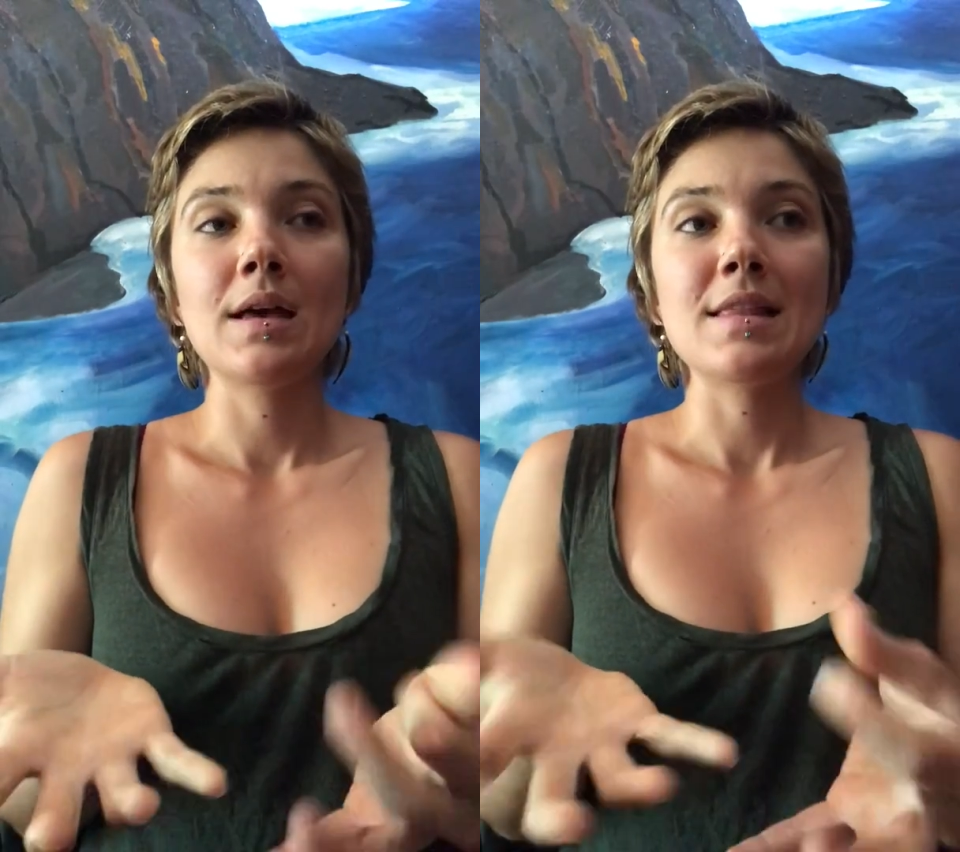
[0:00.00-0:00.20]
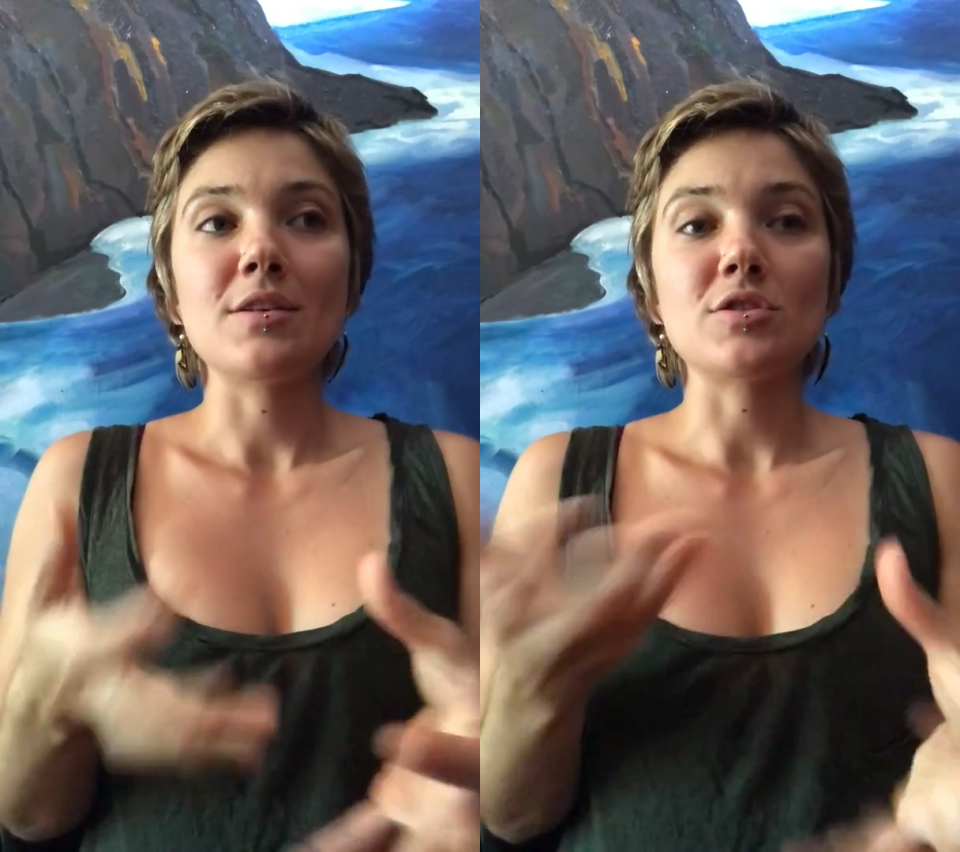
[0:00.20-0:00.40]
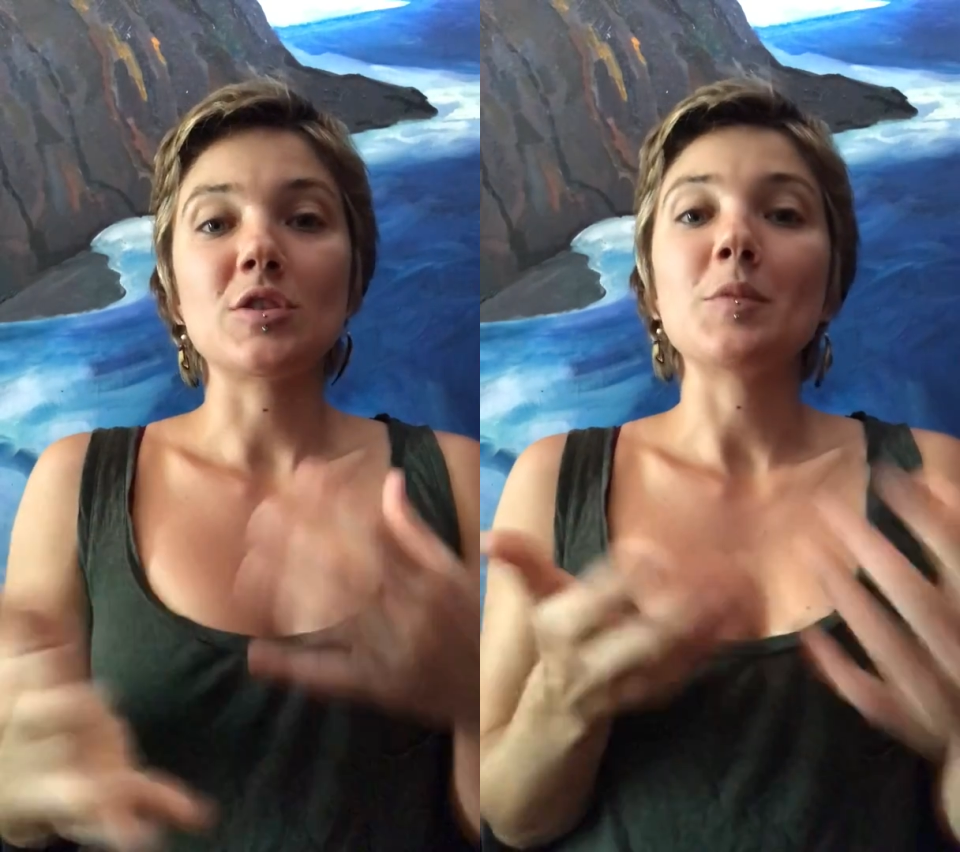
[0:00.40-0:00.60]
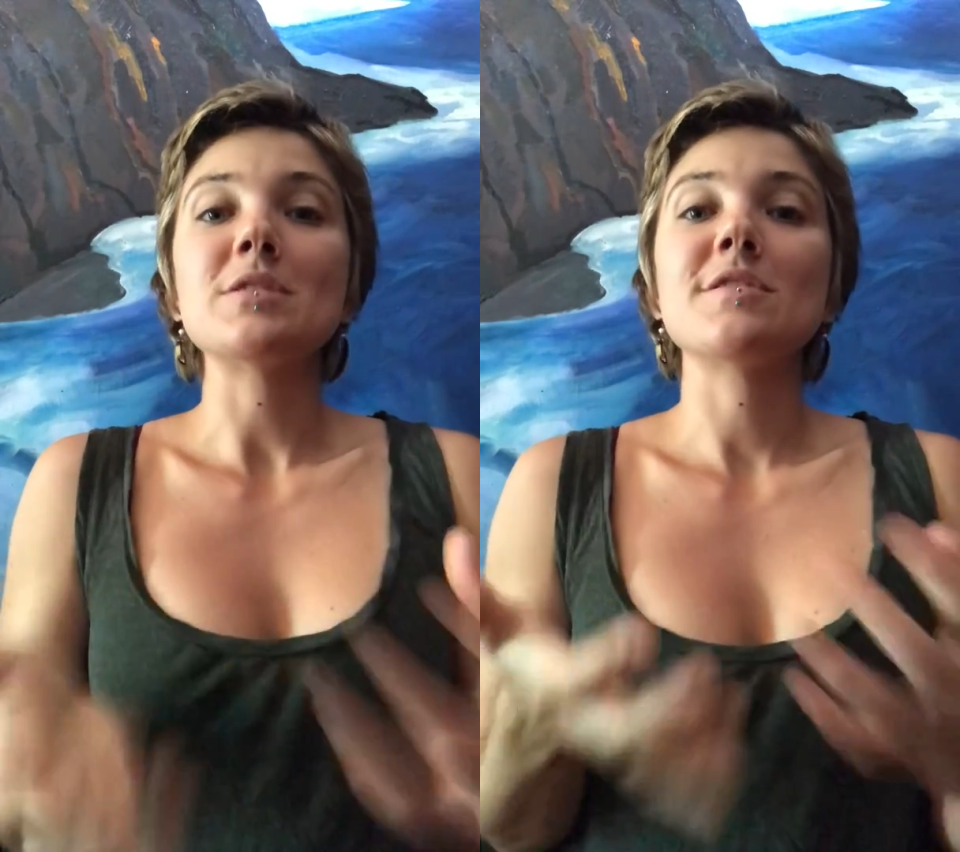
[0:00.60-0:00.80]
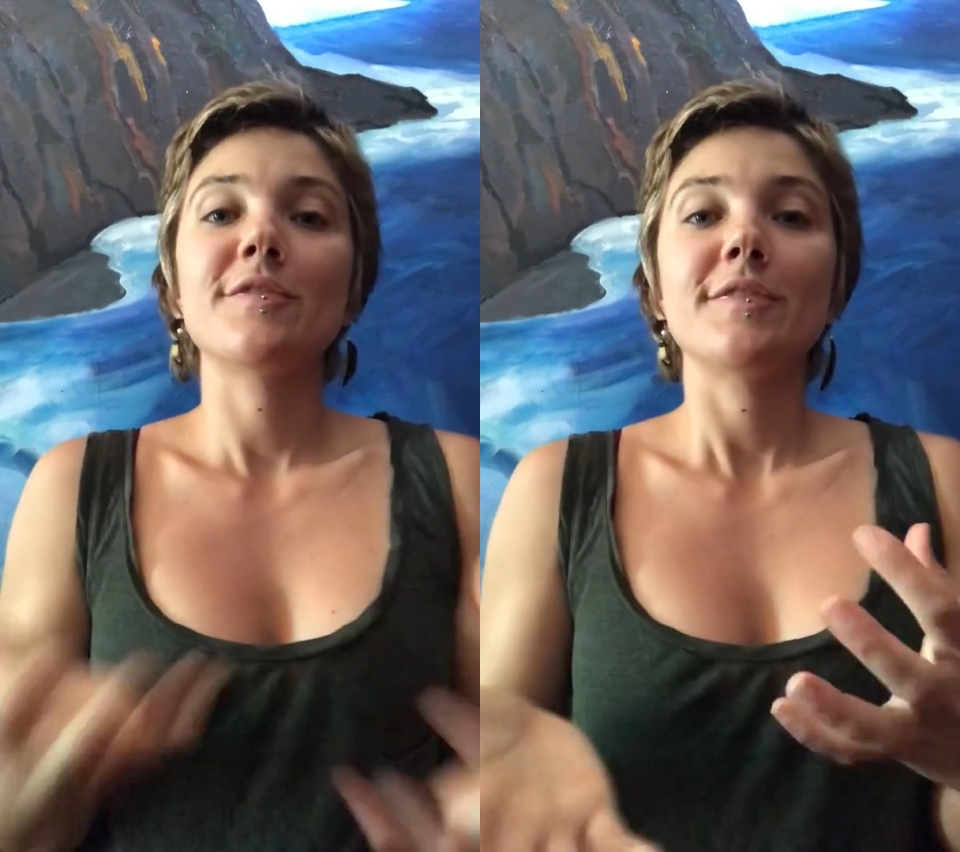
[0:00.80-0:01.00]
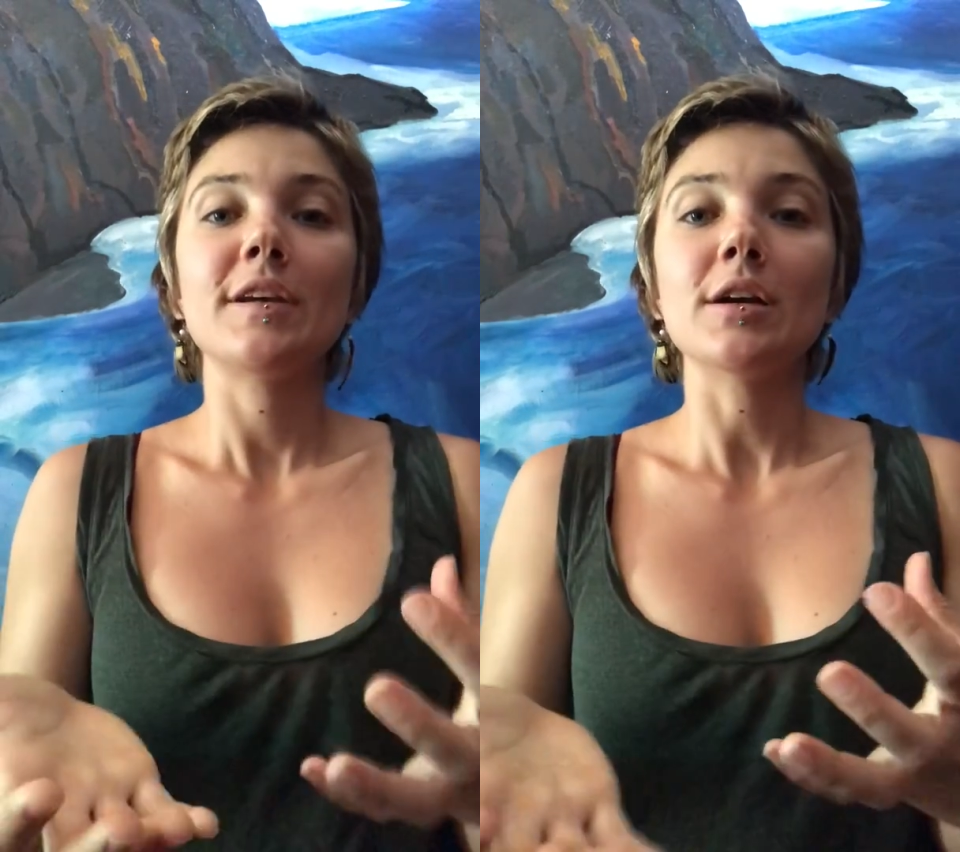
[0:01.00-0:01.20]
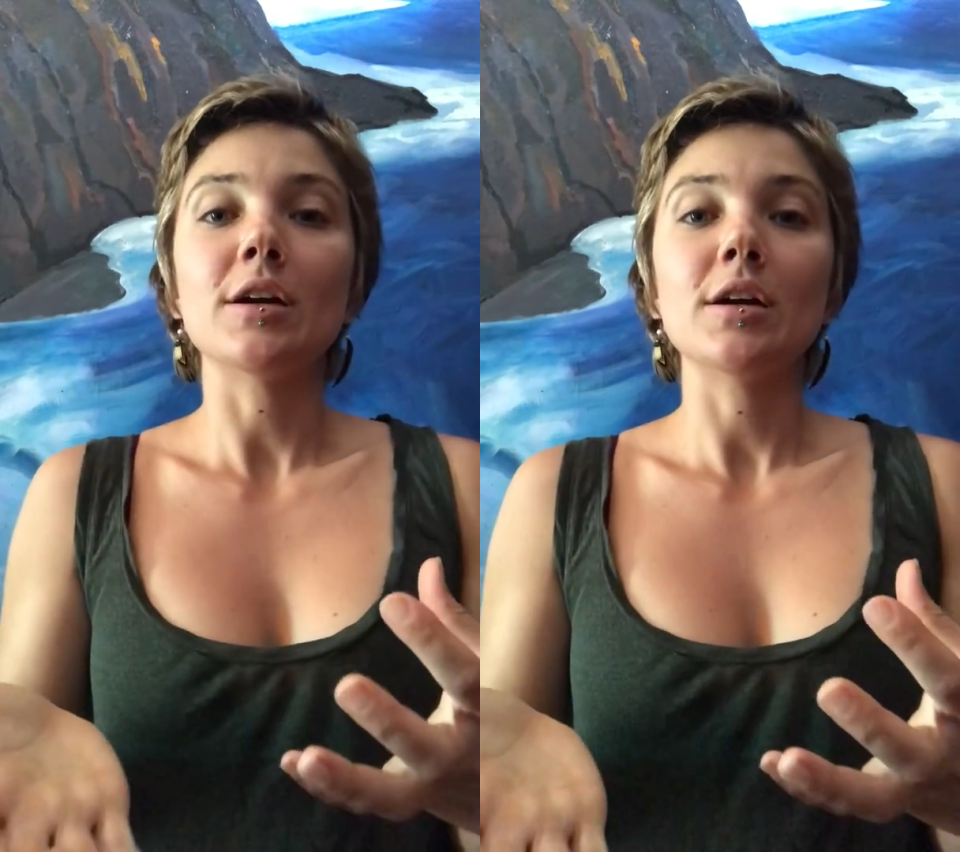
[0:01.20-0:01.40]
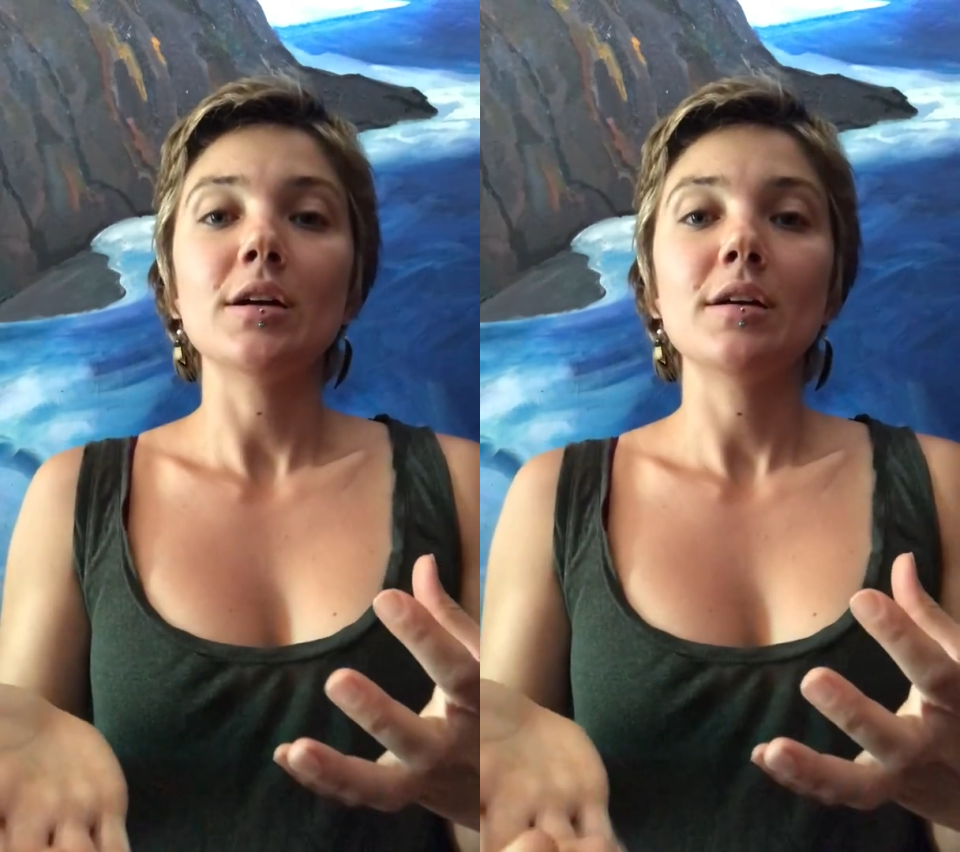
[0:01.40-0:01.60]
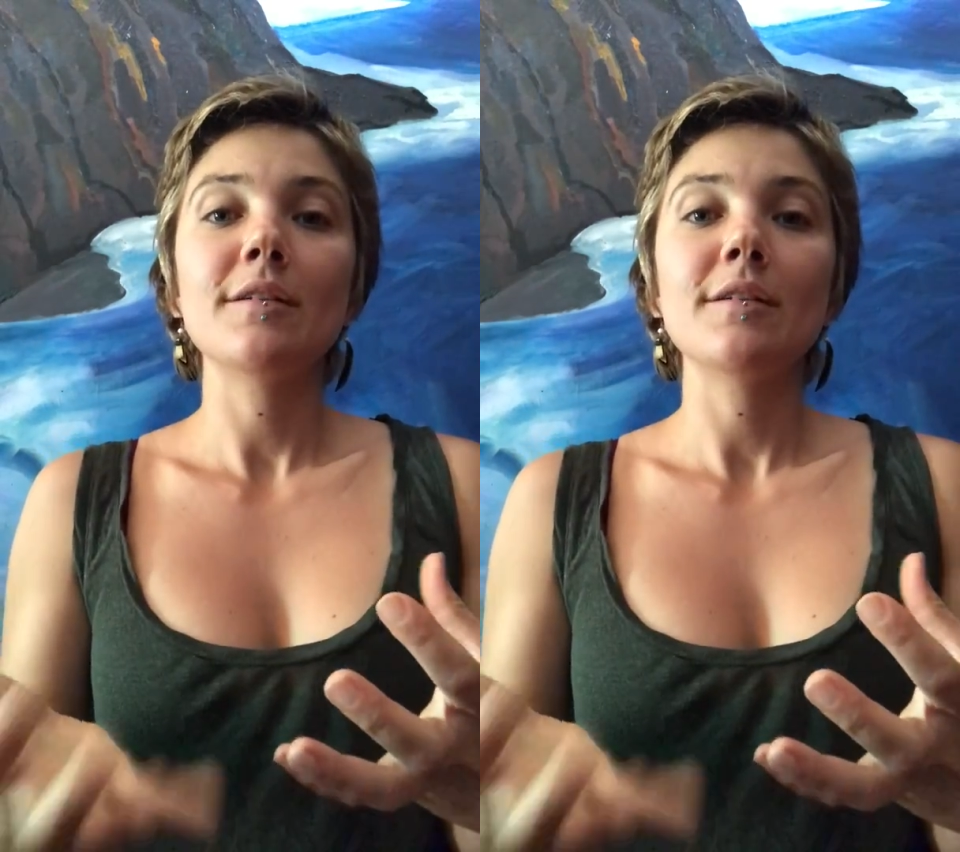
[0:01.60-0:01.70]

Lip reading: there's so much fear